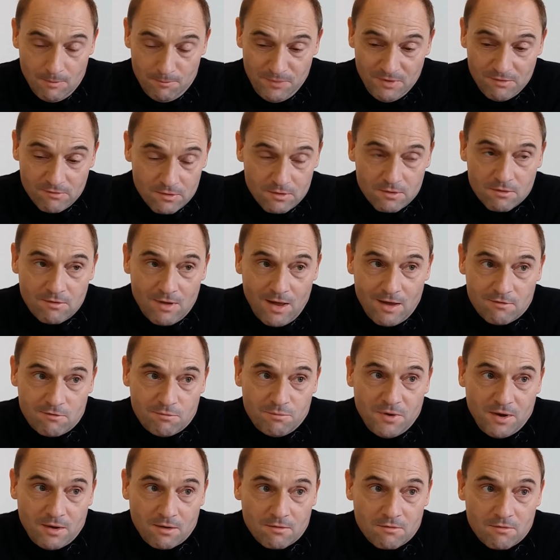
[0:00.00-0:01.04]
business
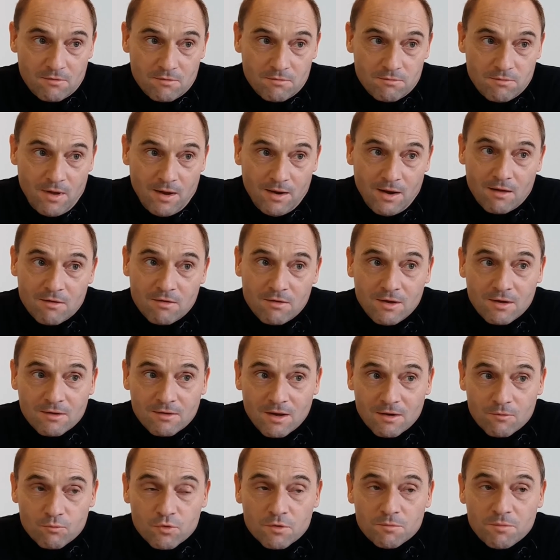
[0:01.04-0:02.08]
aspects. And I think
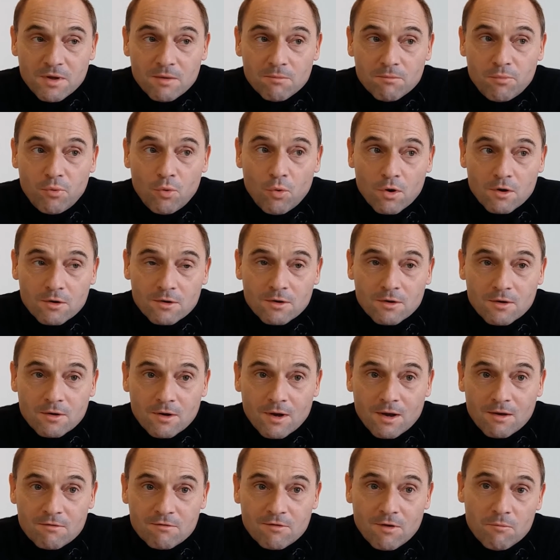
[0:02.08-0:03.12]
that would be important.
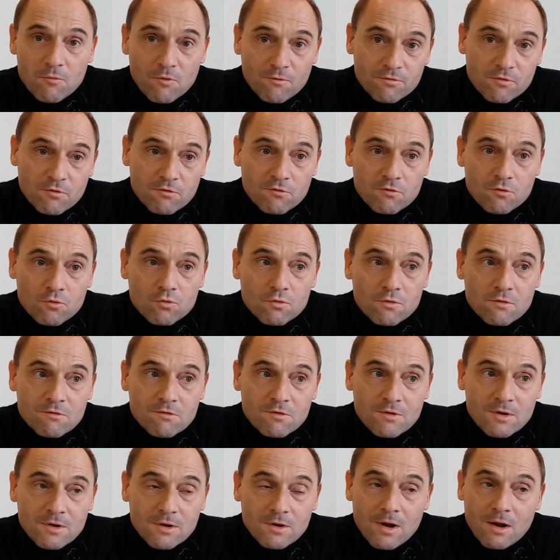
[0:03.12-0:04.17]
And some of the students
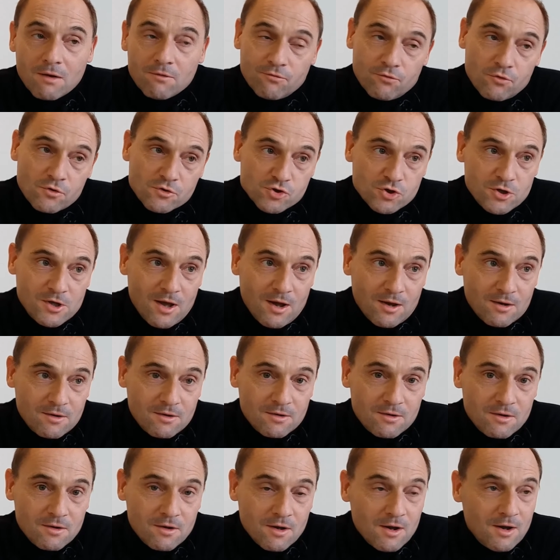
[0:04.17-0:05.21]
did it. Unfortunately, I
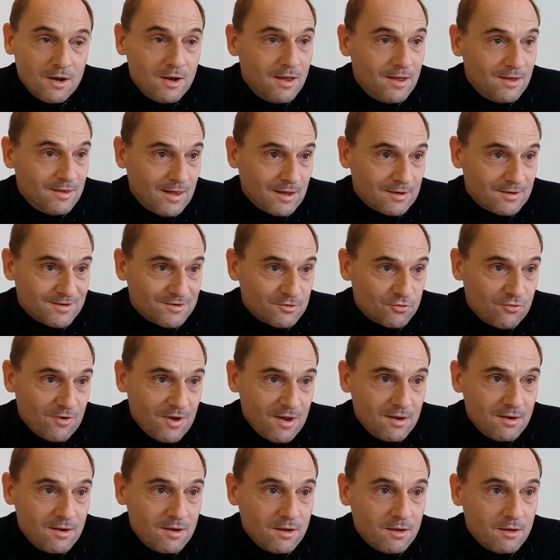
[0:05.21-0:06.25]
didn't get a
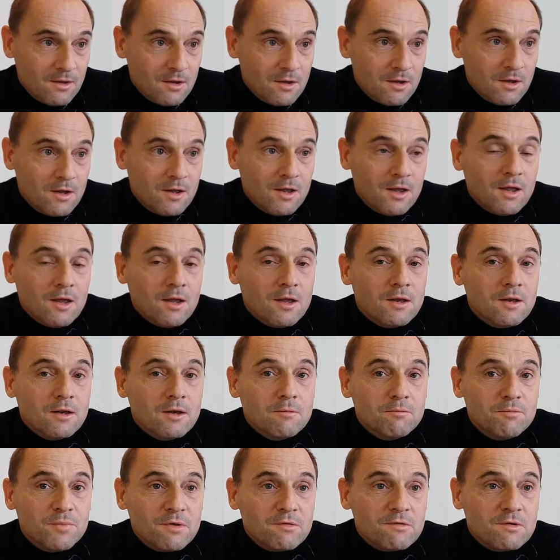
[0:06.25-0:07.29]
training in
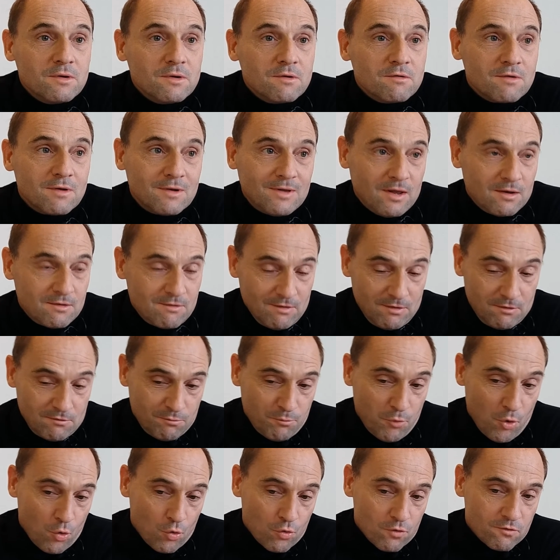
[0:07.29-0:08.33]
business and get
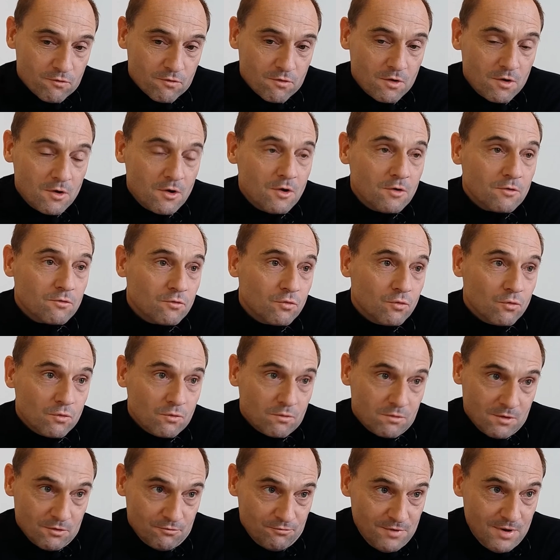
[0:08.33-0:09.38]
exposed to
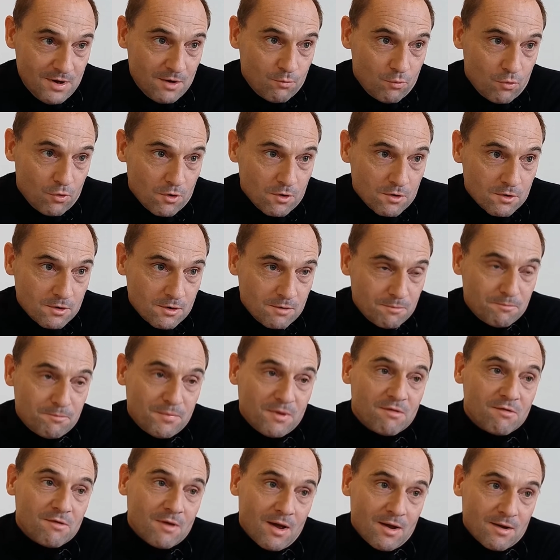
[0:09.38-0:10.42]
the real world
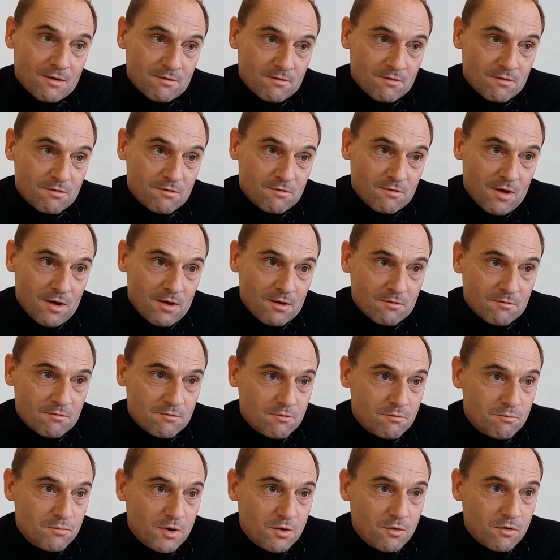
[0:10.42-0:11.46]
besides science.
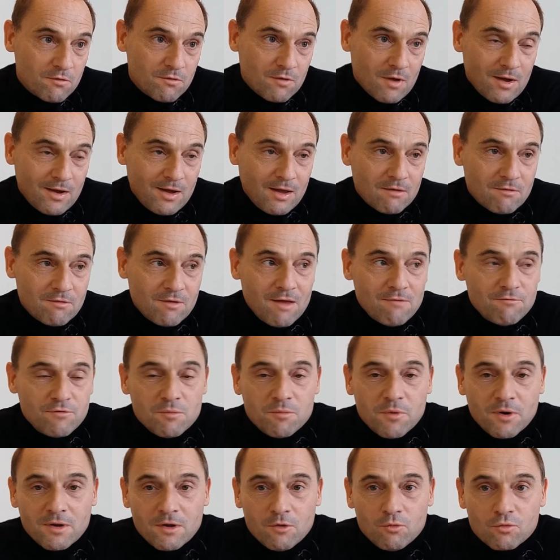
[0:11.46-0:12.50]
Because I guess
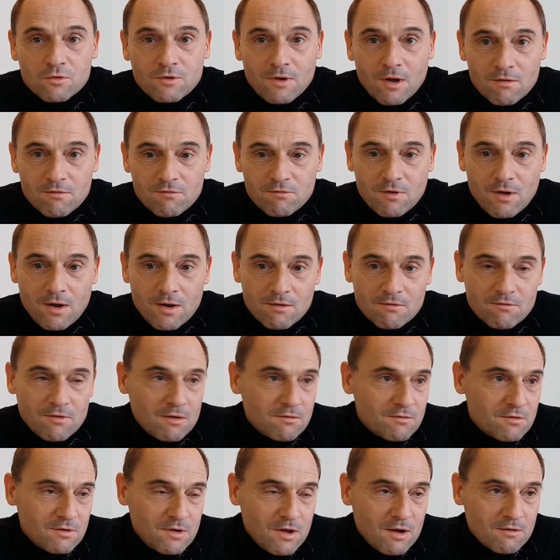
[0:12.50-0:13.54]
everybody who does science
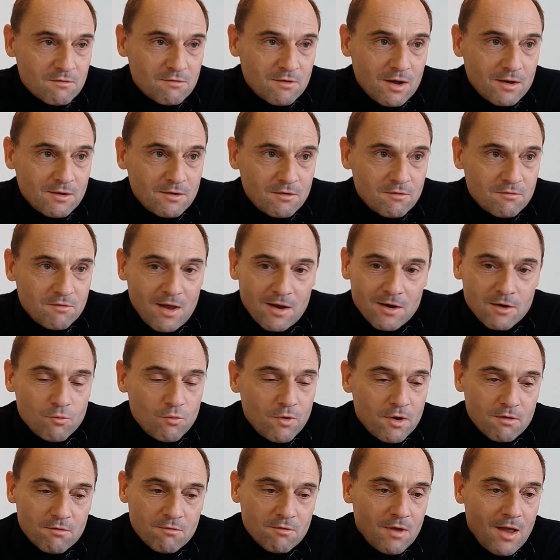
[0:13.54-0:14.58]
as a young scientist,
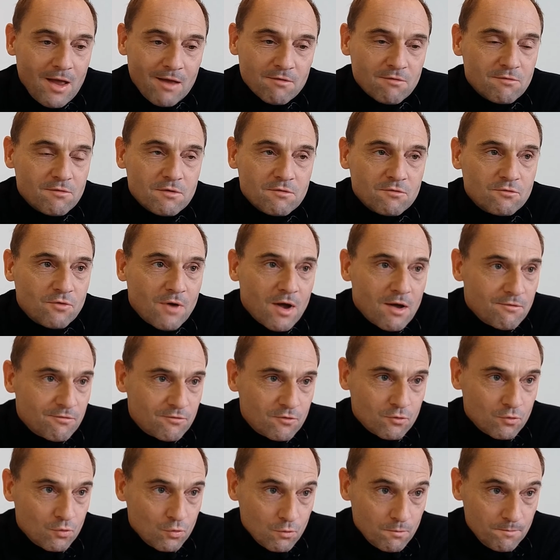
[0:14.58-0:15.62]
anyways, has this drive
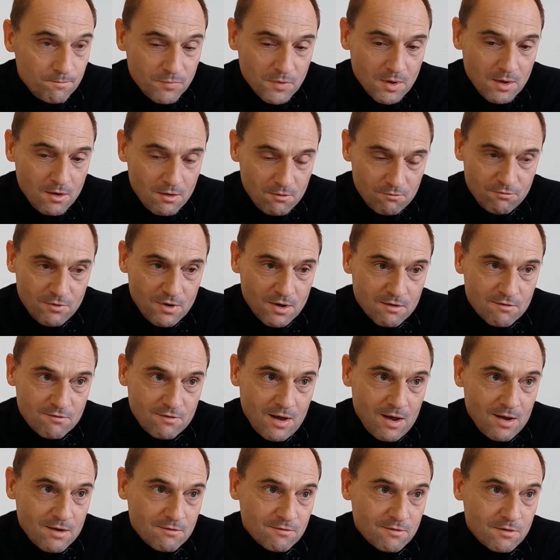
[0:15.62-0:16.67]
to do real
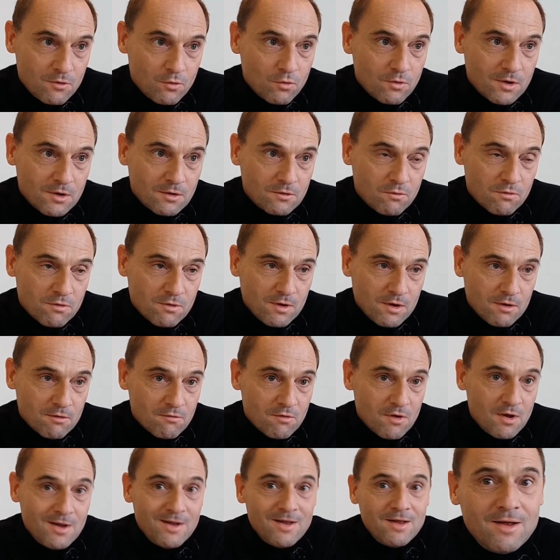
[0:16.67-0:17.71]
science and look into things.
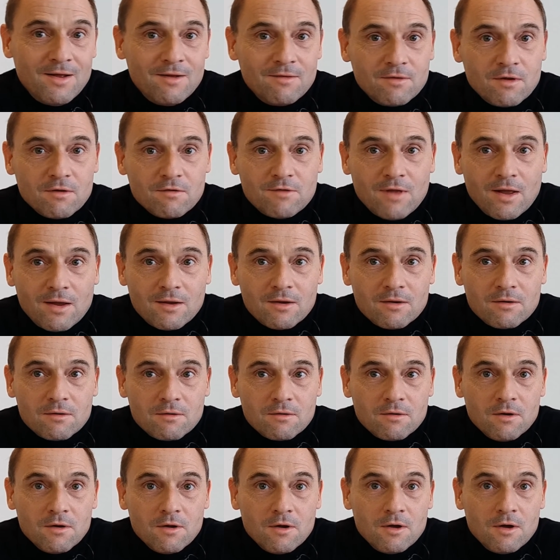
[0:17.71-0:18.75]
The
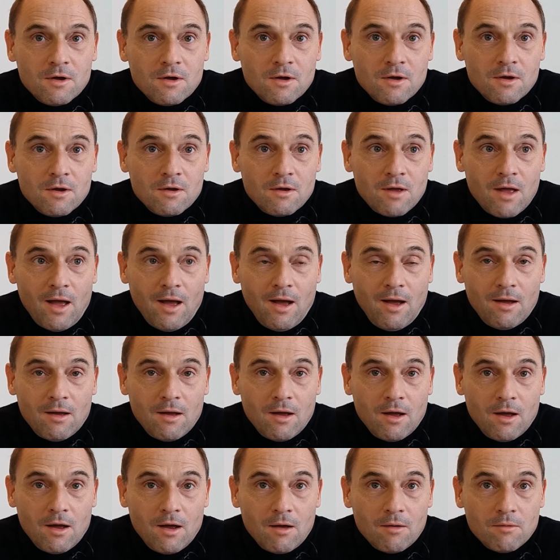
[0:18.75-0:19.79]
second
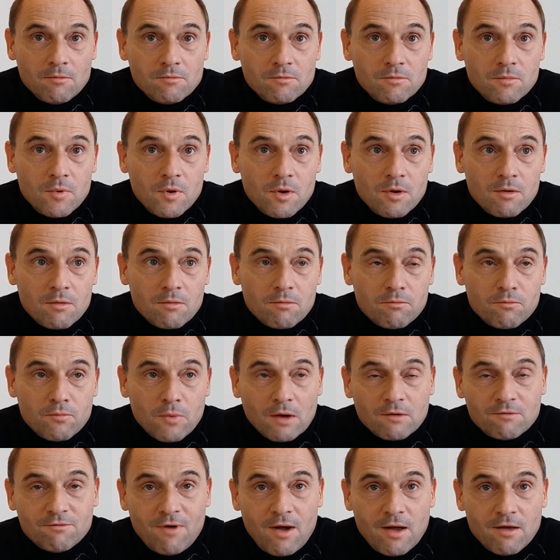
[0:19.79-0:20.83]
um,
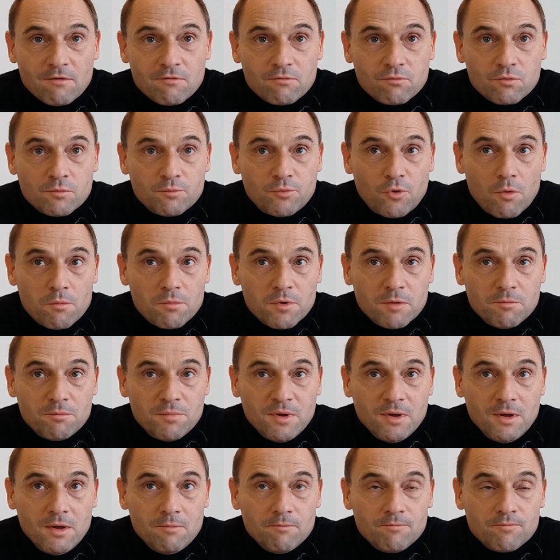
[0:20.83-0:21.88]
advice would probably
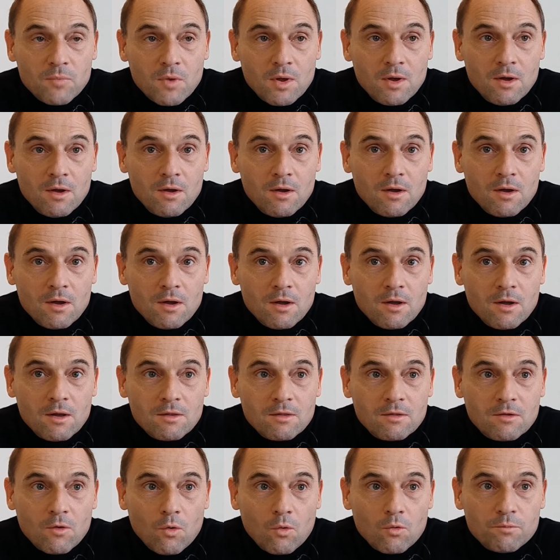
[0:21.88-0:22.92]
be
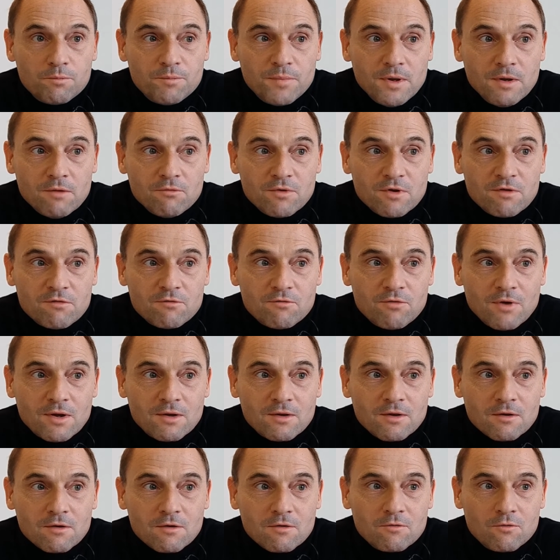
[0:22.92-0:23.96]
don't be
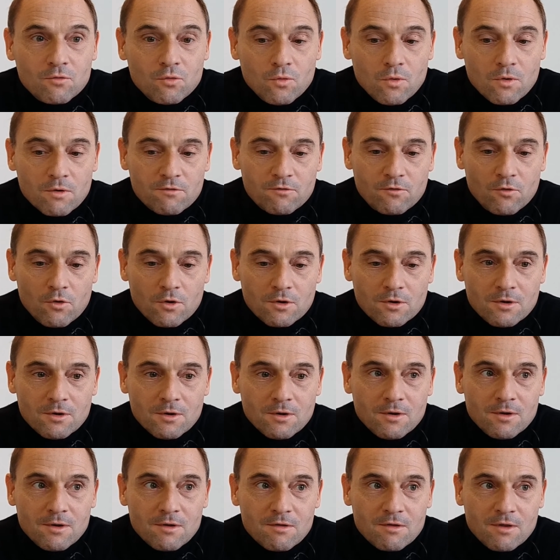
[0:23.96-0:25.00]
restricted to
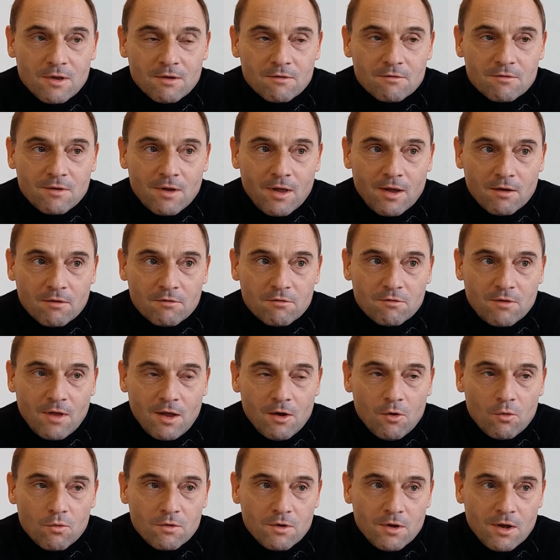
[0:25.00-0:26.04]
certain things like stay
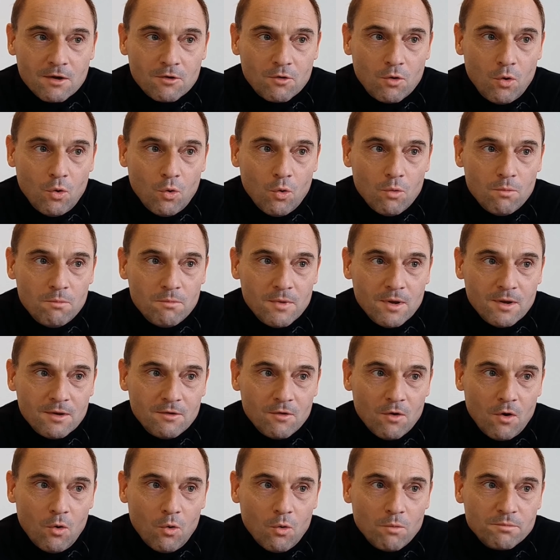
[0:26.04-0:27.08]
only at home in
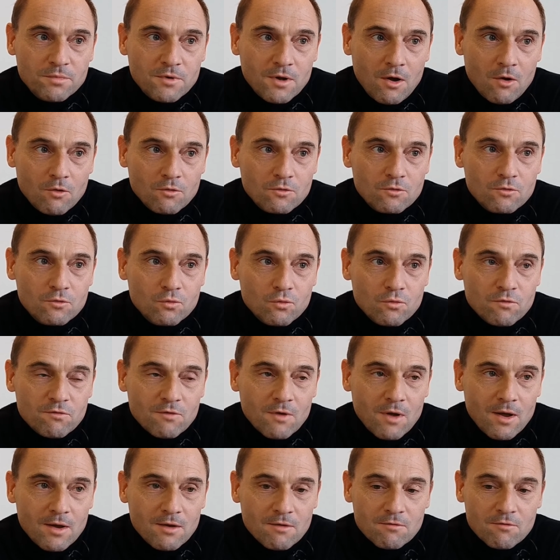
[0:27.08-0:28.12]
your hometown to do
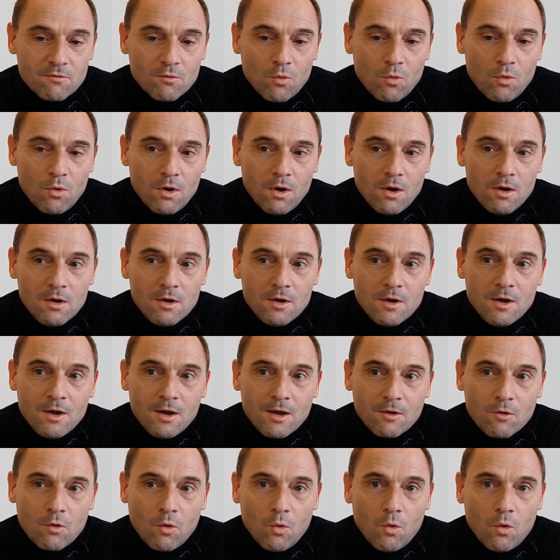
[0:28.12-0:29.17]
science or
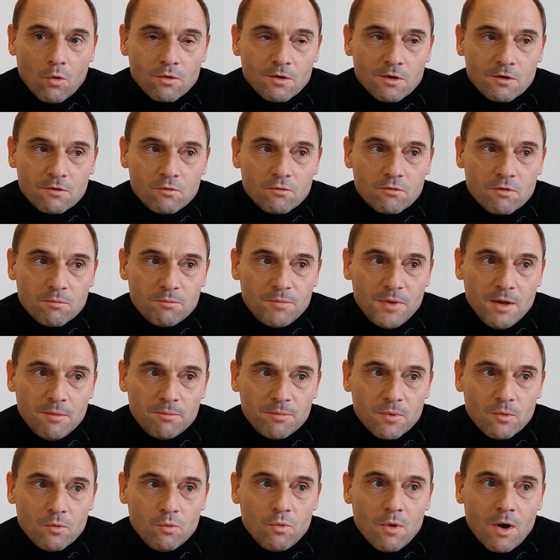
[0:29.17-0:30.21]
go only to the
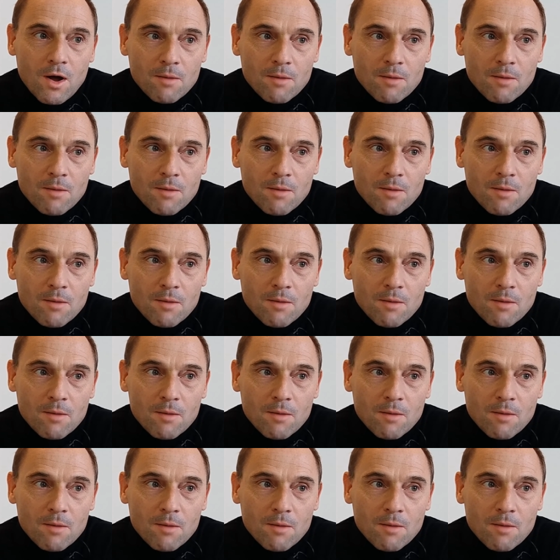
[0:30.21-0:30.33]
people who